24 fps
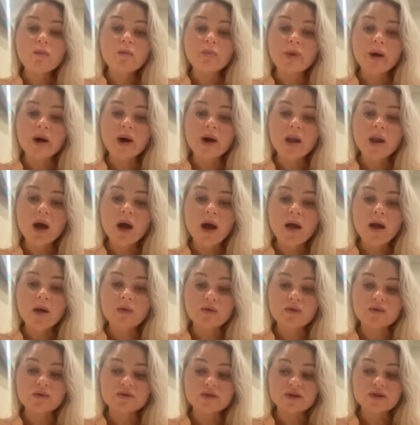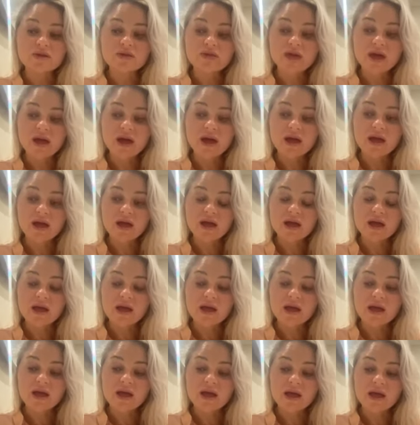But I also think
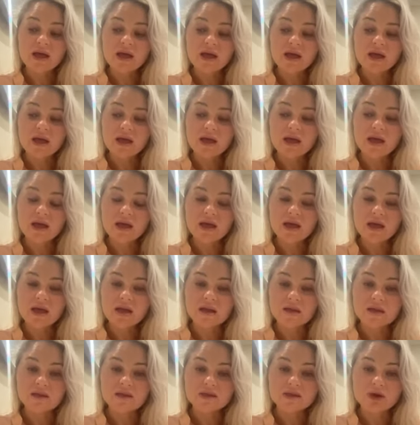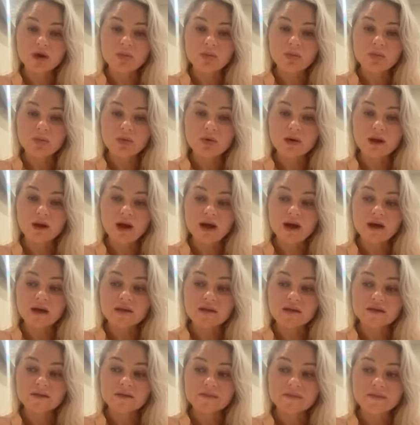it is so important,
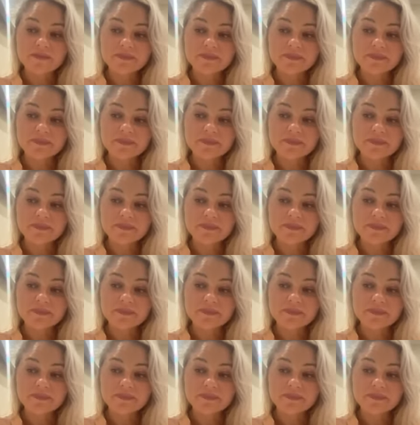as